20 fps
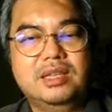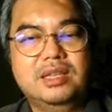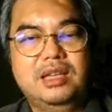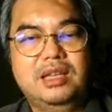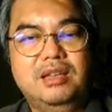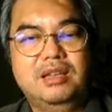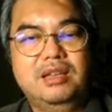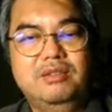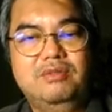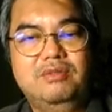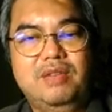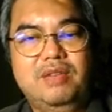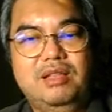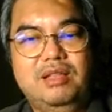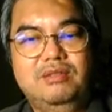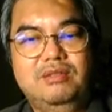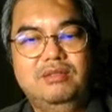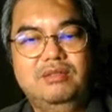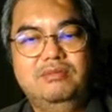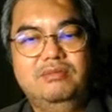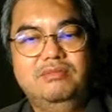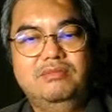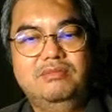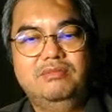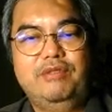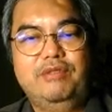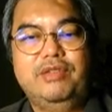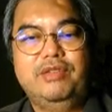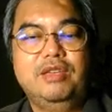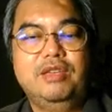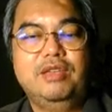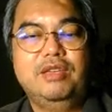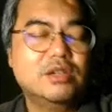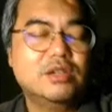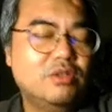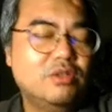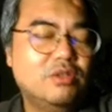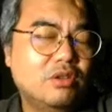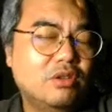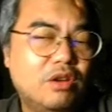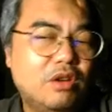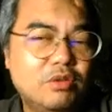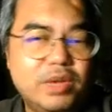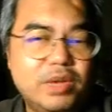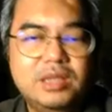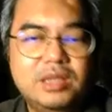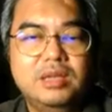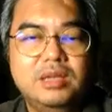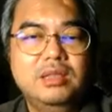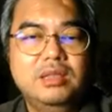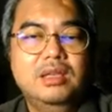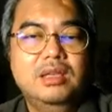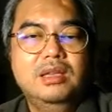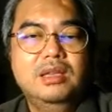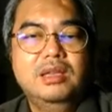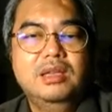well, if he was not convicted,